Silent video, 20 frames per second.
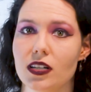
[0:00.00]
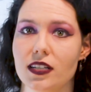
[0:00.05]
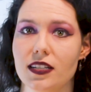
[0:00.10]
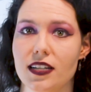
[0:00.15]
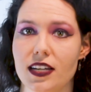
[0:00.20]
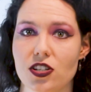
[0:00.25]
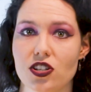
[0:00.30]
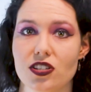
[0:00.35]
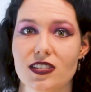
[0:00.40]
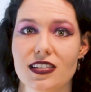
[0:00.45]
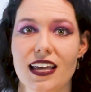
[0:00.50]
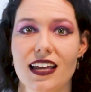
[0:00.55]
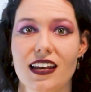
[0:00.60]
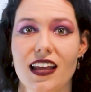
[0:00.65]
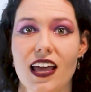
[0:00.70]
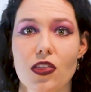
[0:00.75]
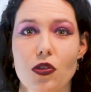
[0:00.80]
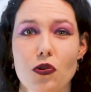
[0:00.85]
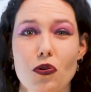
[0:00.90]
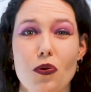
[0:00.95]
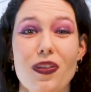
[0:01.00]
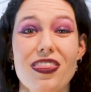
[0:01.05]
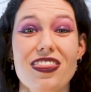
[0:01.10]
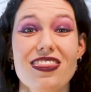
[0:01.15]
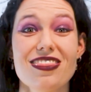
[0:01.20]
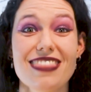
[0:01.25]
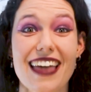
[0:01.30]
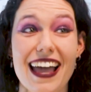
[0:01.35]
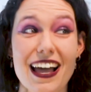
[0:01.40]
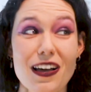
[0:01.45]
conditions can get through
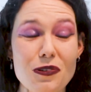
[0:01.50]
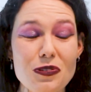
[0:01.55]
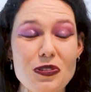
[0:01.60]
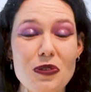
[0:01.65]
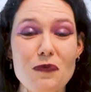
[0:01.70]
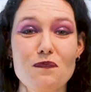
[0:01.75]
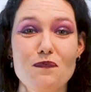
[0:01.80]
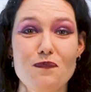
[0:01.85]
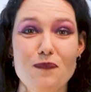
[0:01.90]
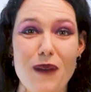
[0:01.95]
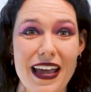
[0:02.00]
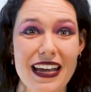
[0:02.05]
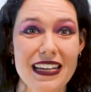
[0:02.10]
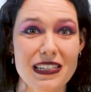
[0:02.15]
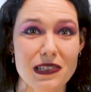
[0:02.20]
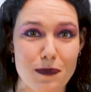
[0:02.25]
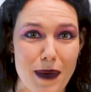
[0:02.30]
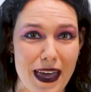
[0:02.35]
1,000 base